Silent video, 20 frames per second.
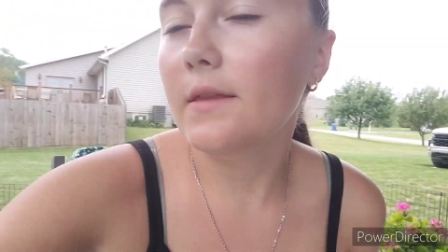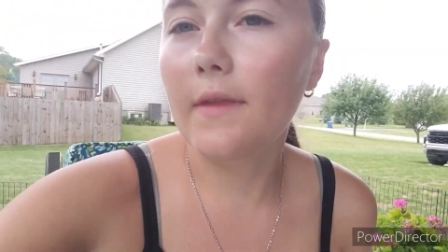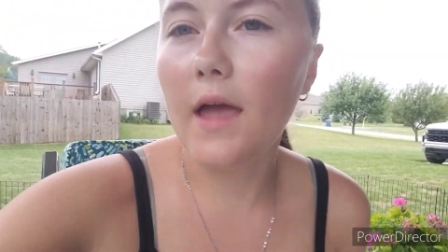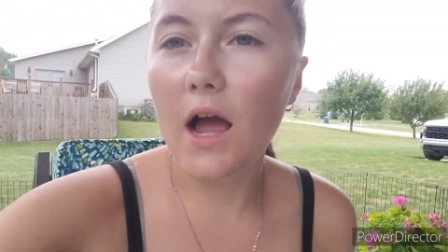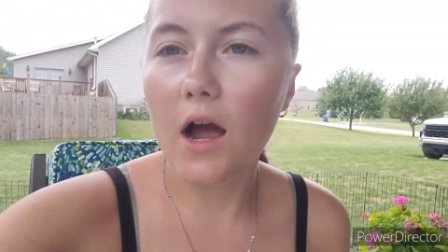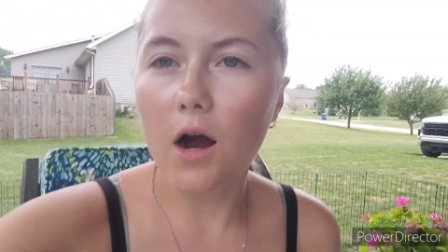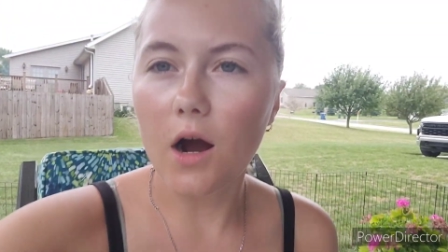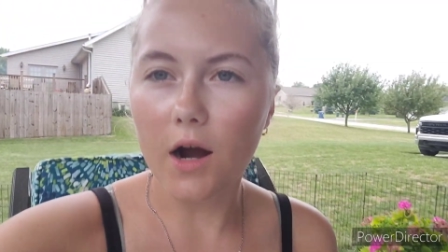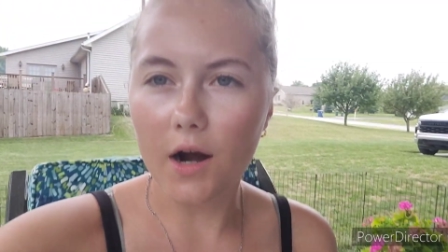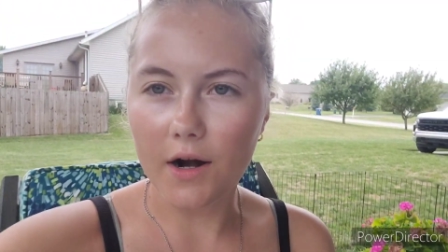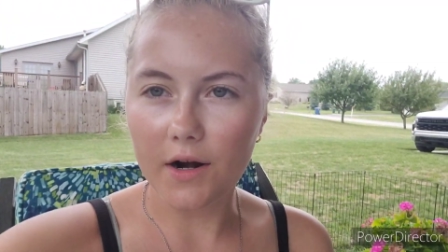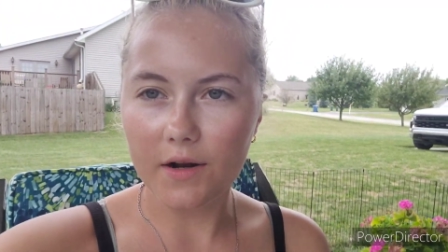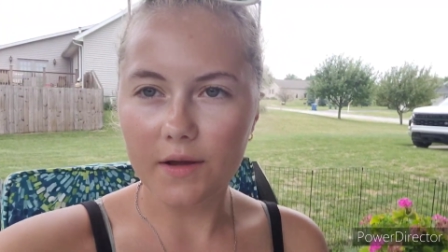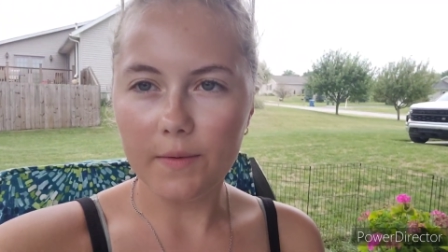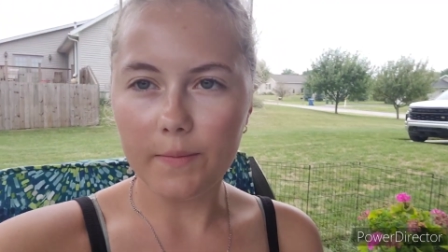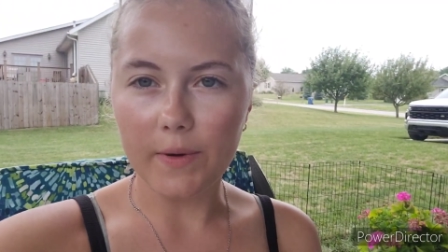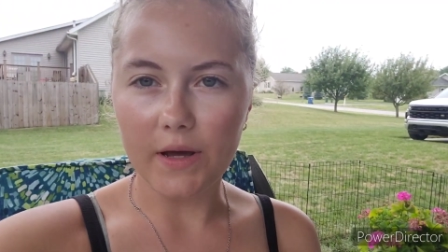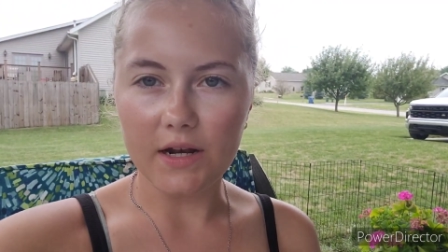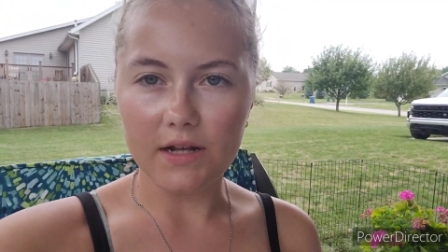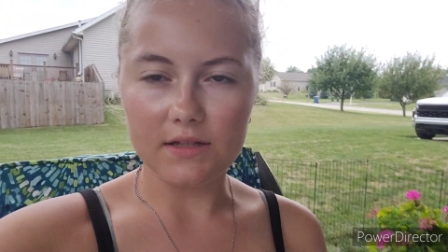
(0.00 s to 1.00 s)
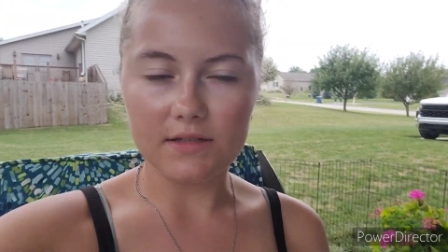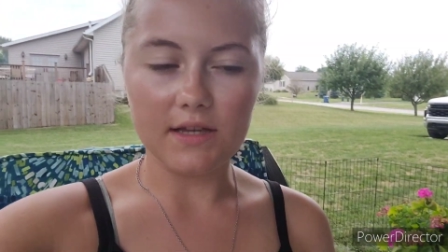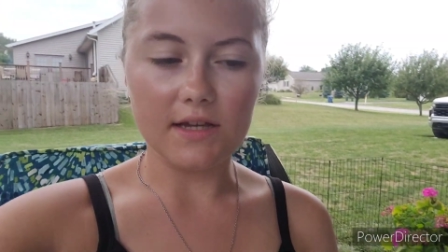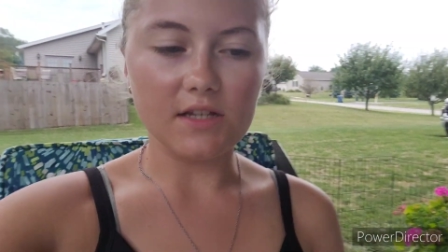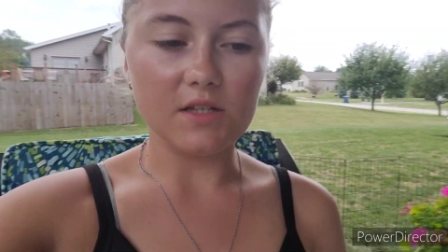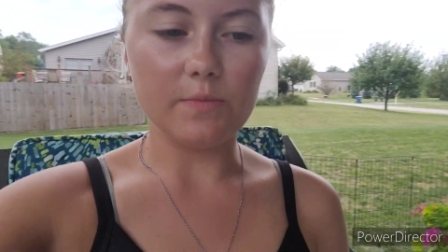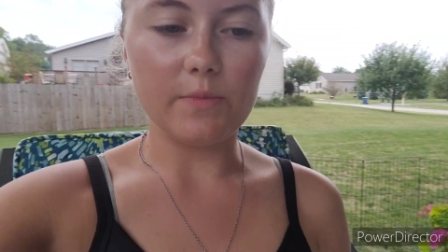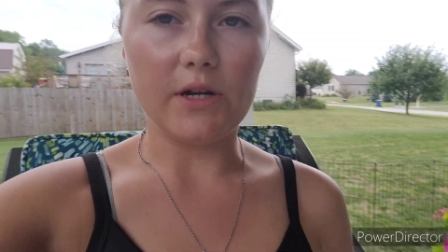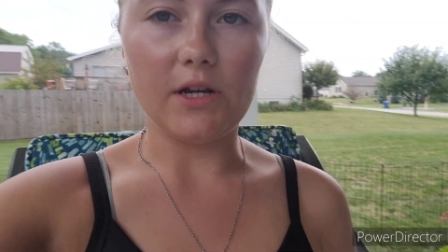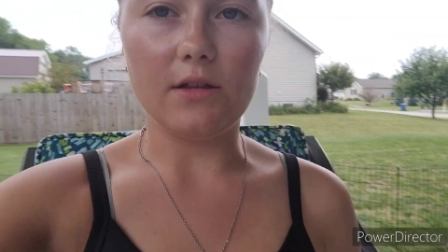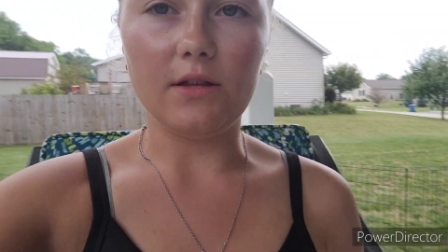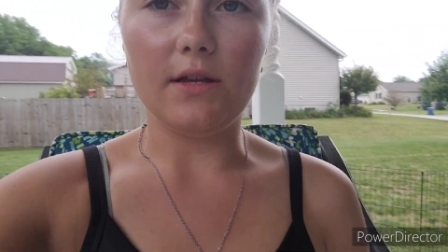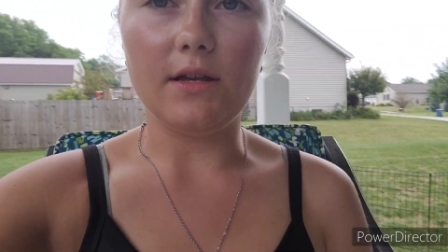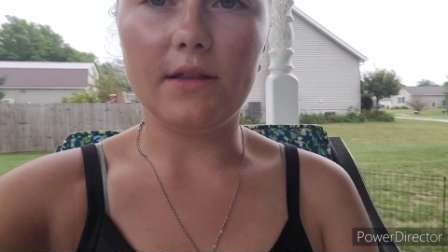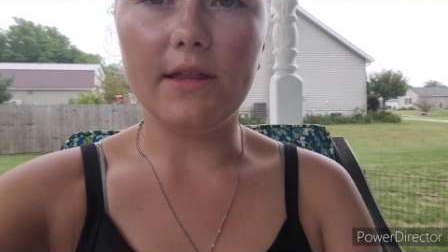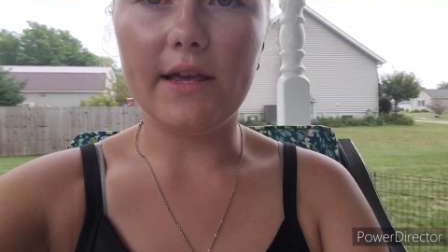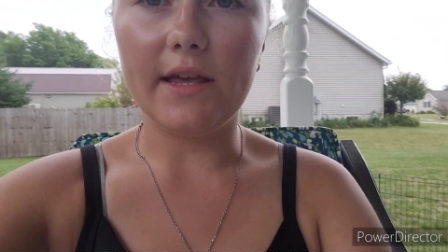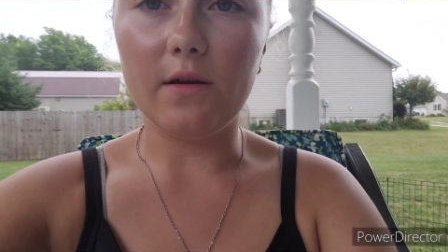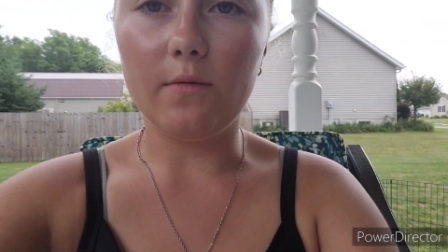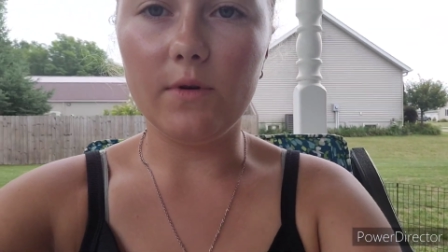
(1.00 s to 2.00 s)
Not hard, but it's like sprinkling
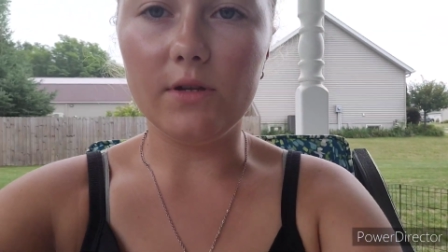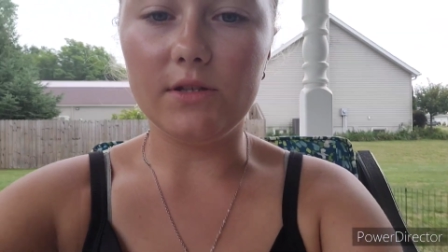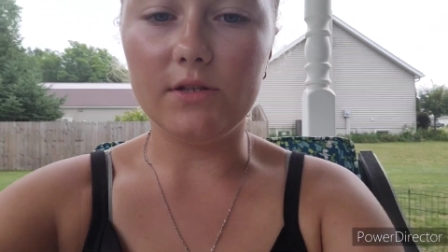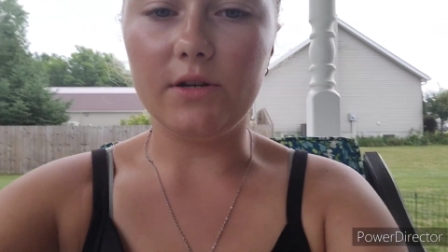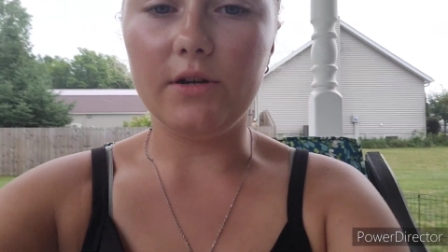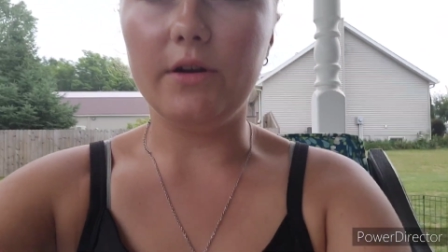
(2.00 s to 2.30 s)
like it was